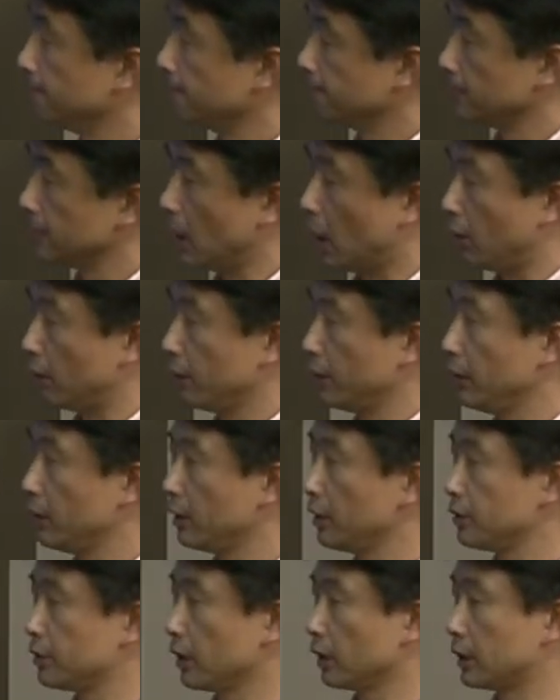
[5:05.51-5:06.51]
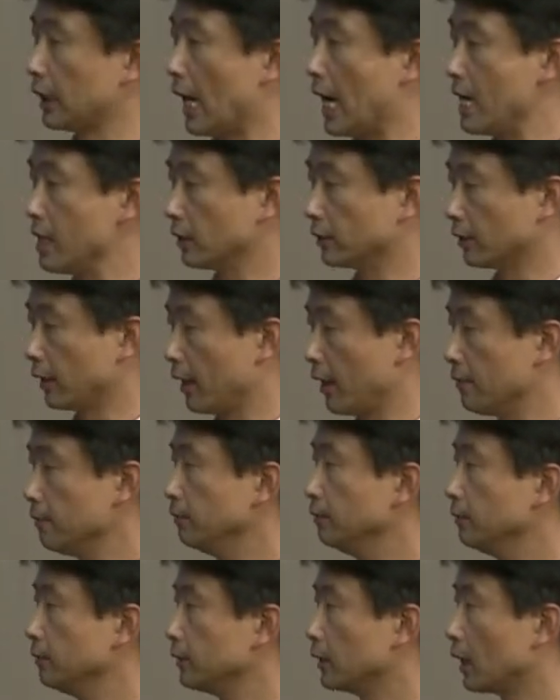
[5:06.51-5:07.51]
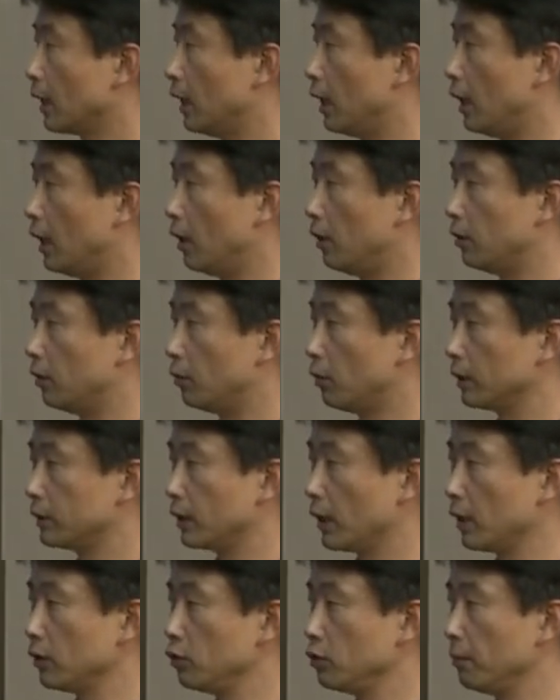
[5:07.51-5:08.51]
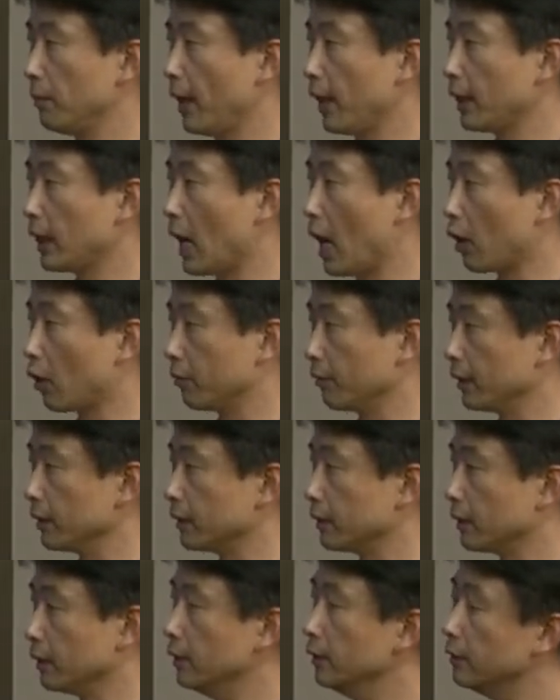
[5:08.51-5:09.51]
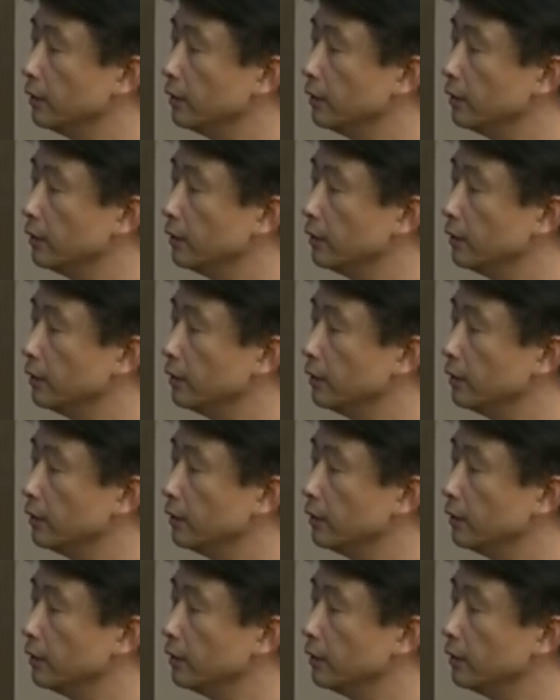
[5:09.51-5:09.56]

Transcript: Now, here is a diagram. What can you make out of it?